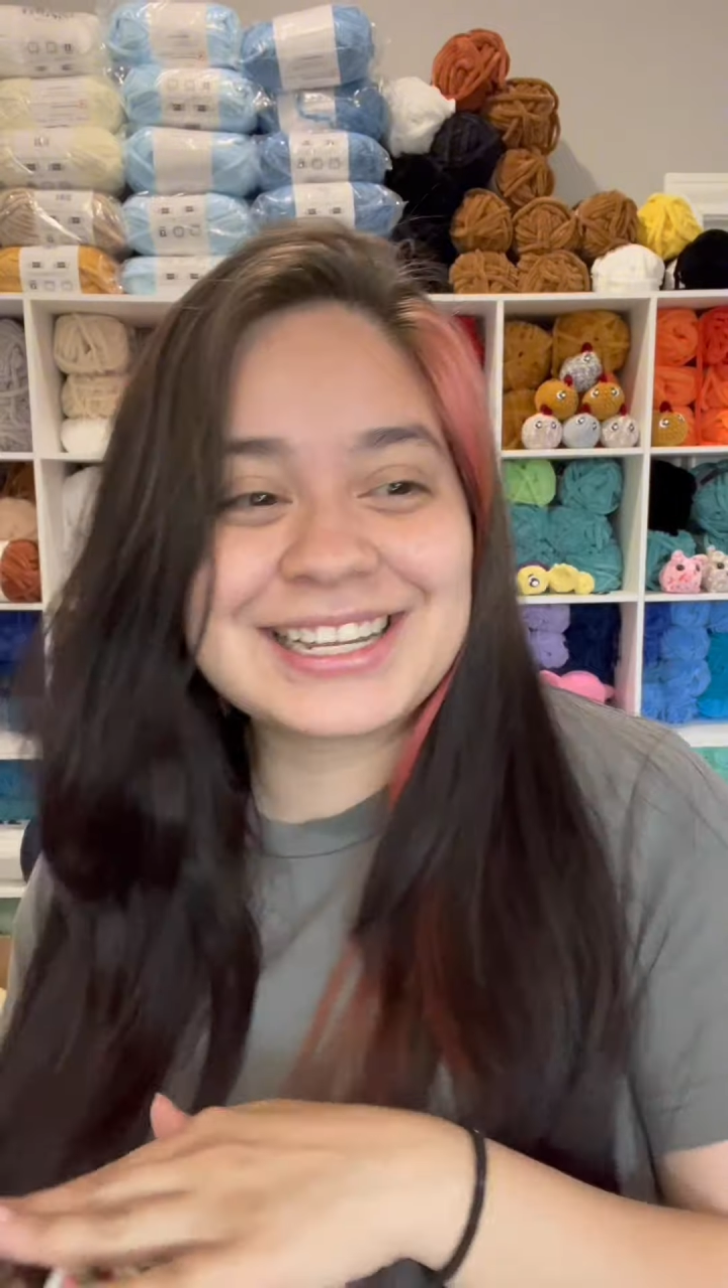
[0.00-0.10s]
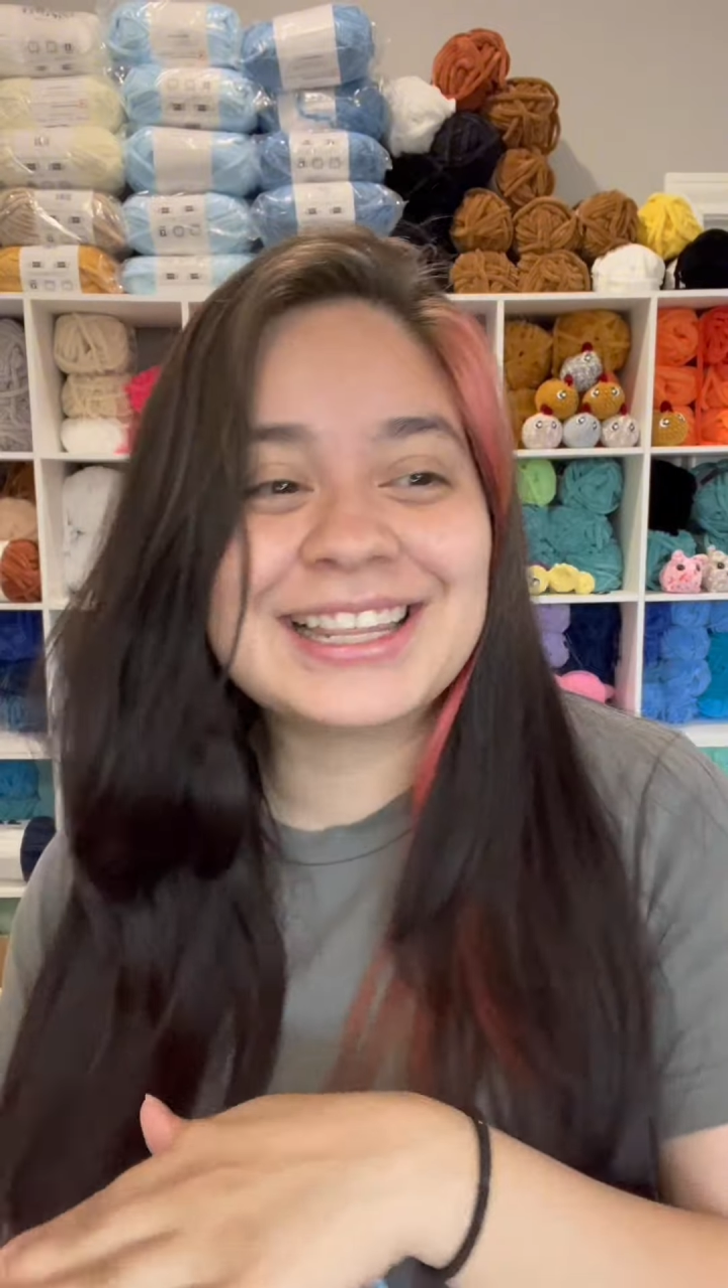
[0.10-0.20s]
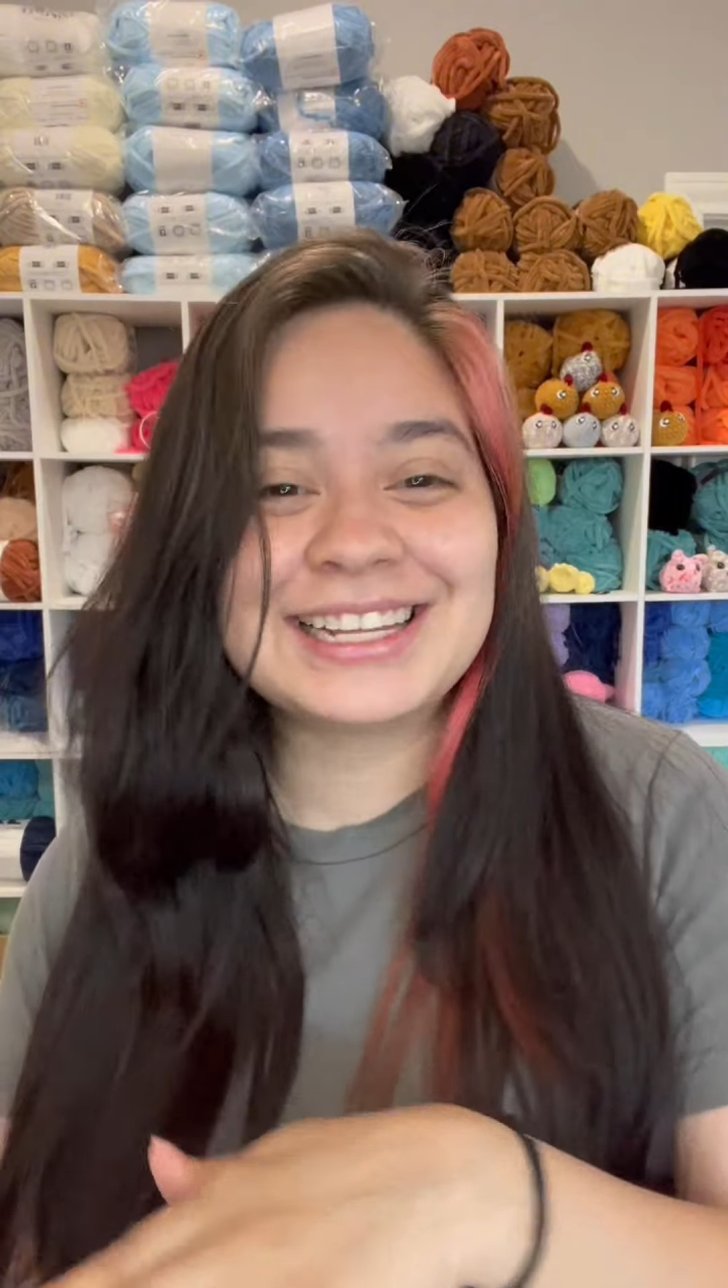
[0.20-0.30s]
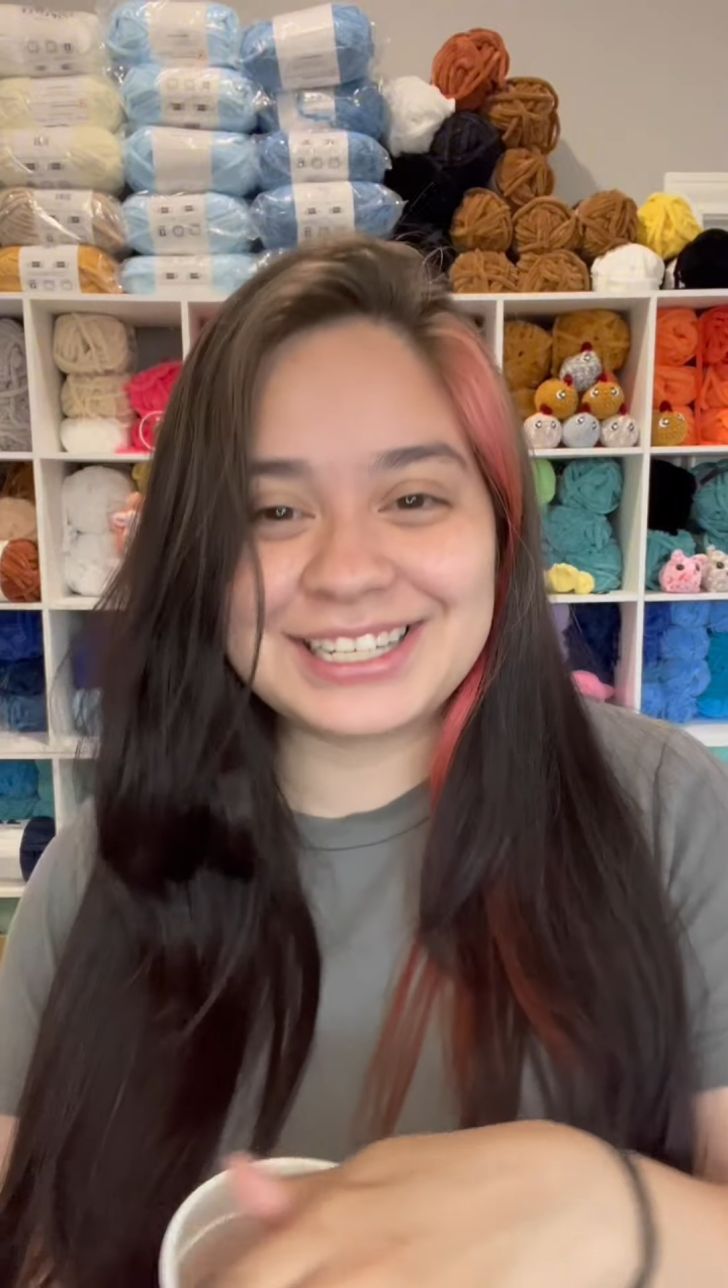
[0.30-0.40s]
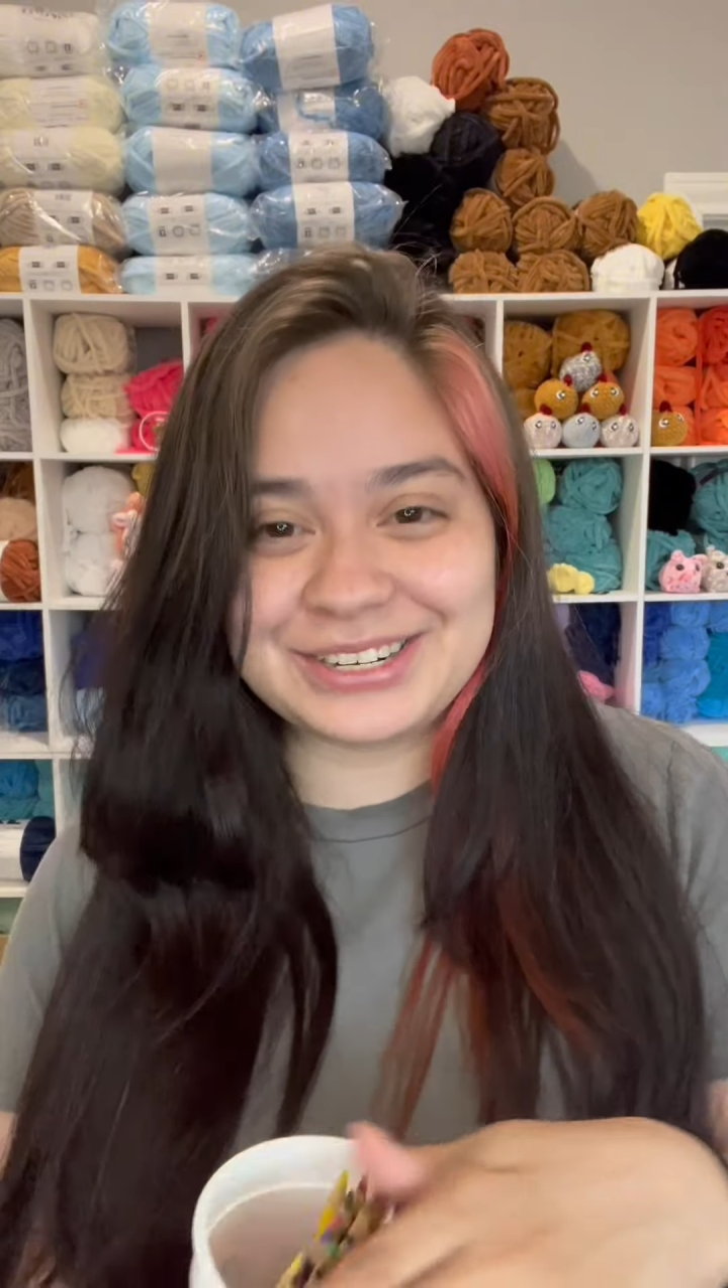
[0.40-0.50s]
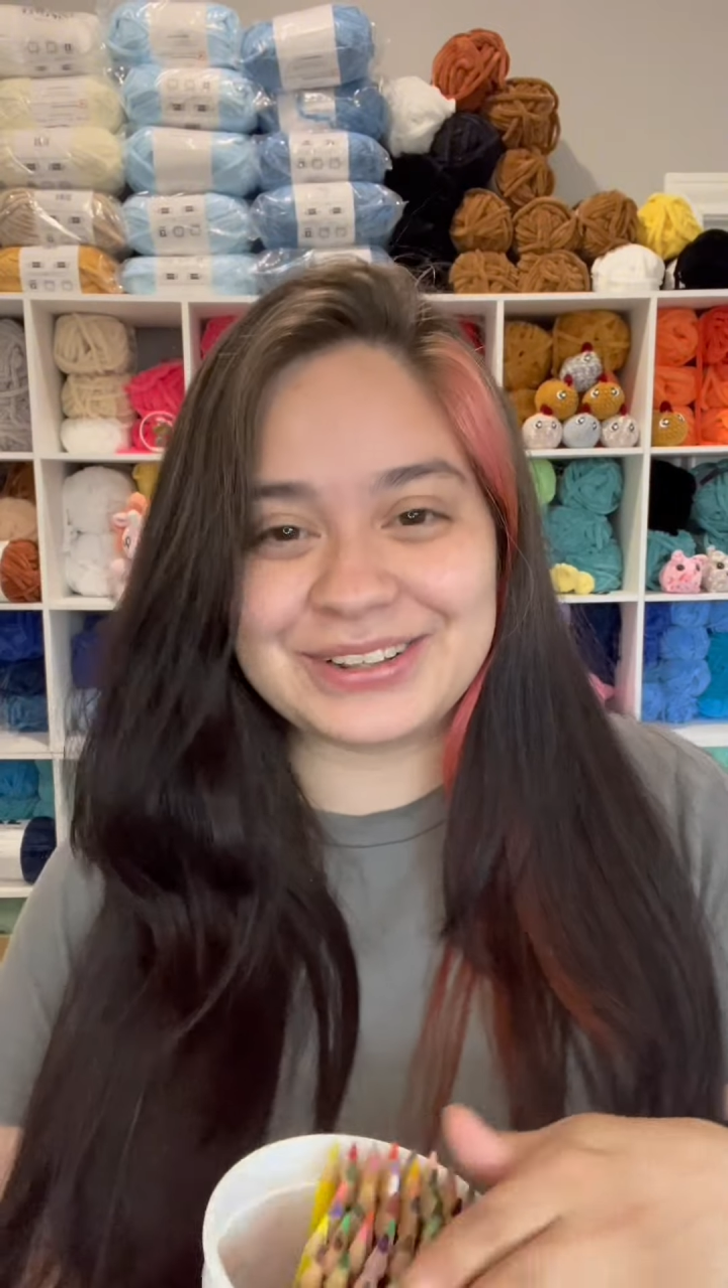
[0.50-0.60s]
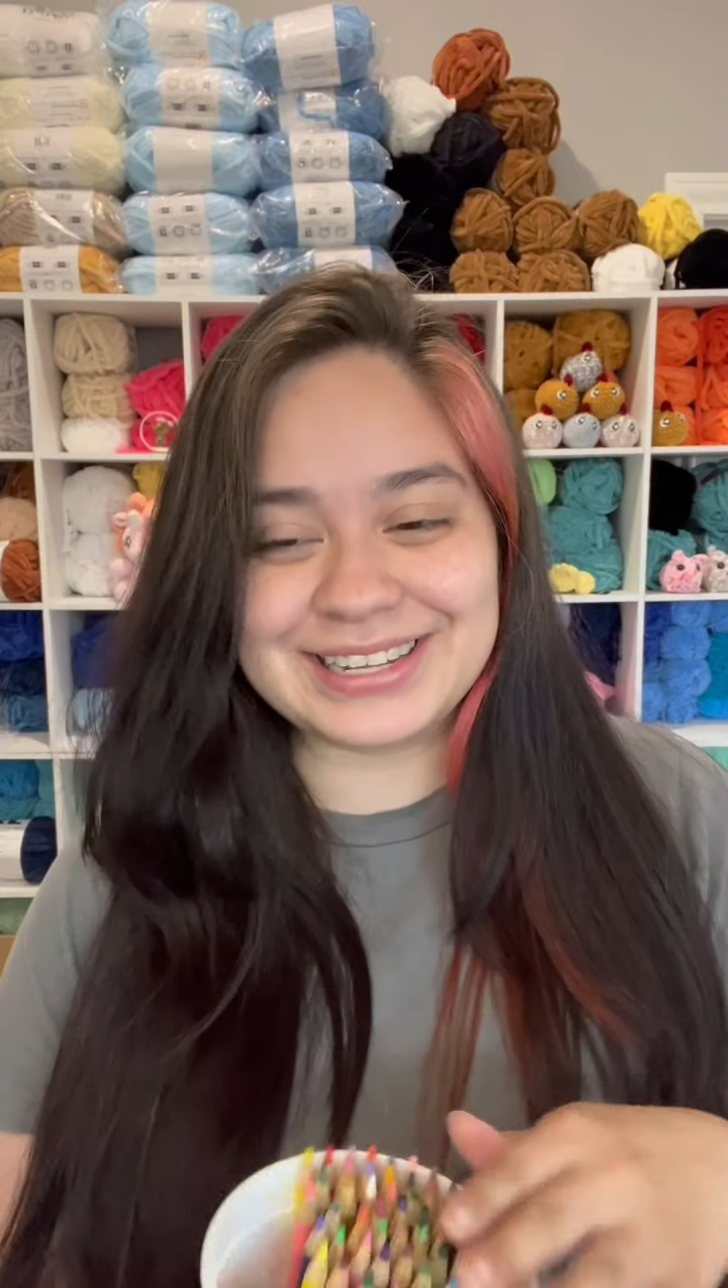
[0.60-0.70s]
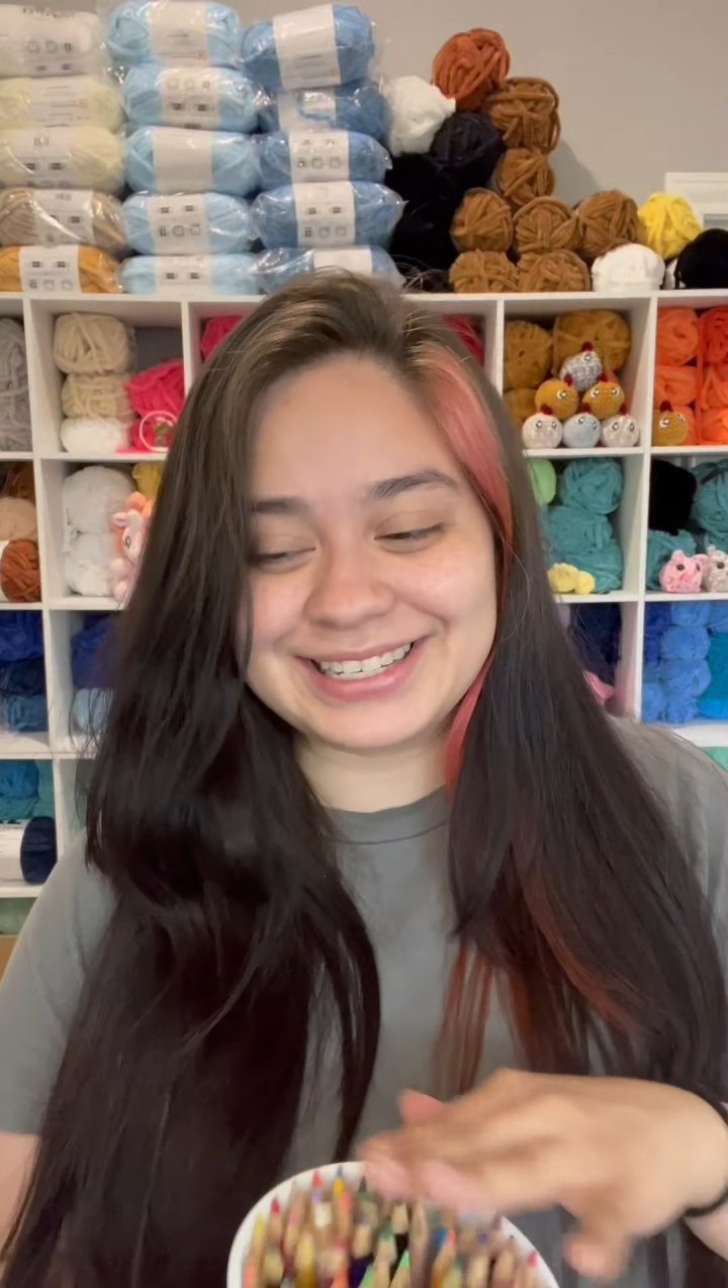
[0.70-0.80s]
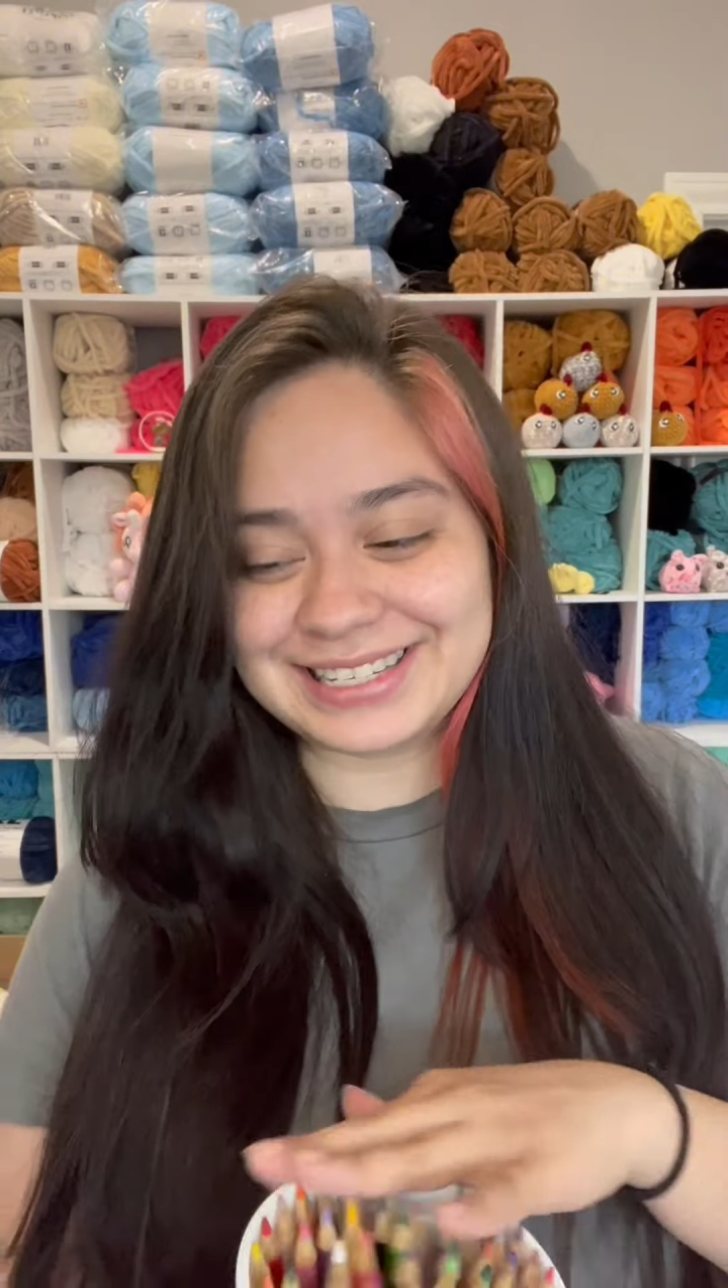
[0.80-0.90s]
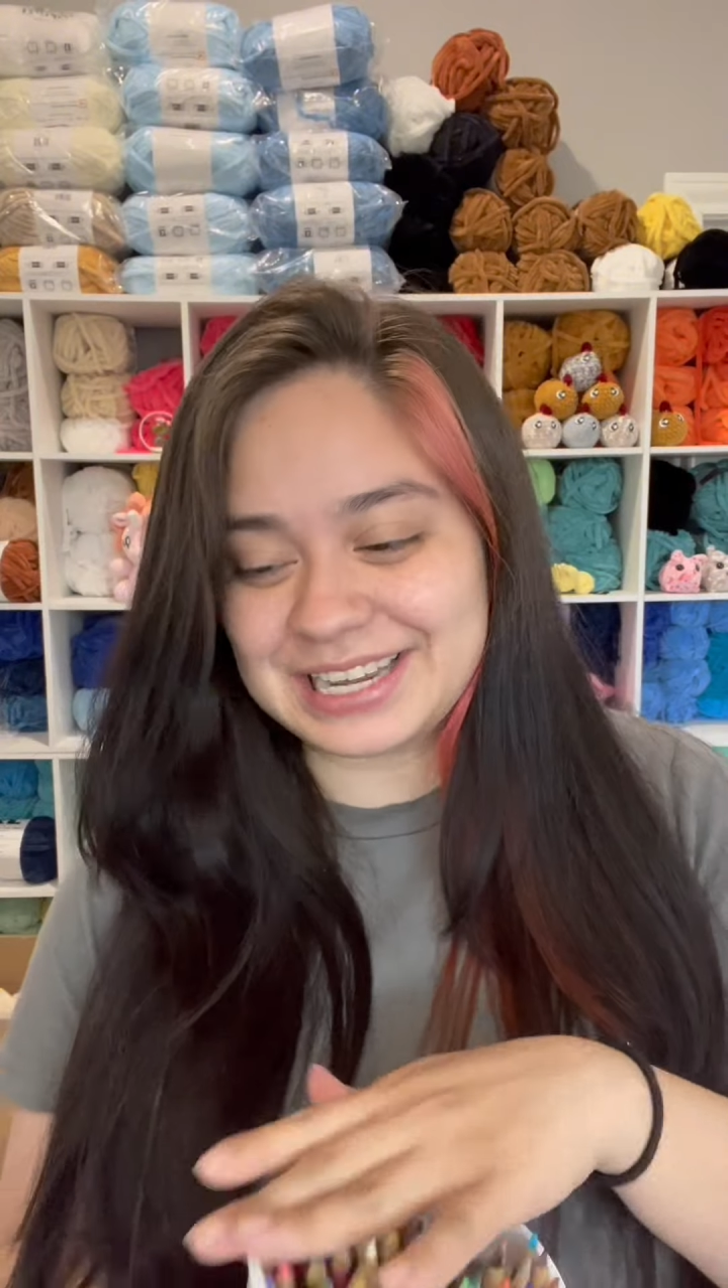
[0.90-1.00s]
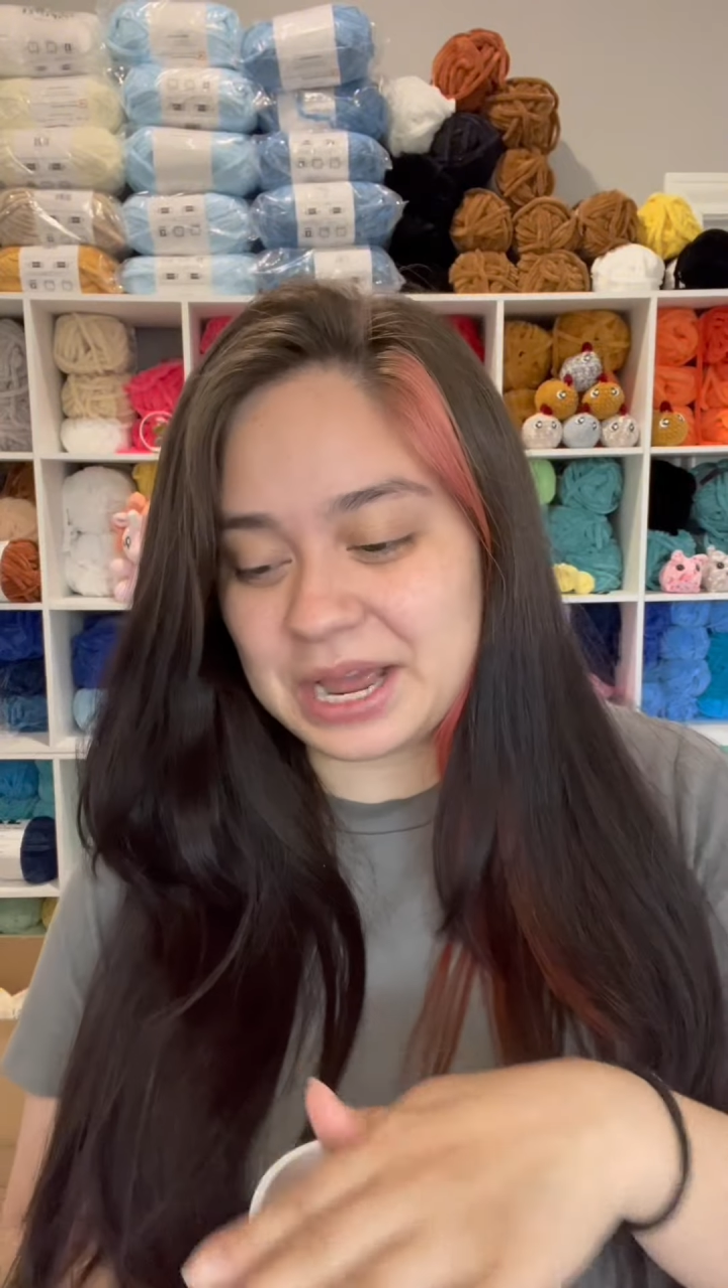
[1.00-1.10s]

Let's do this.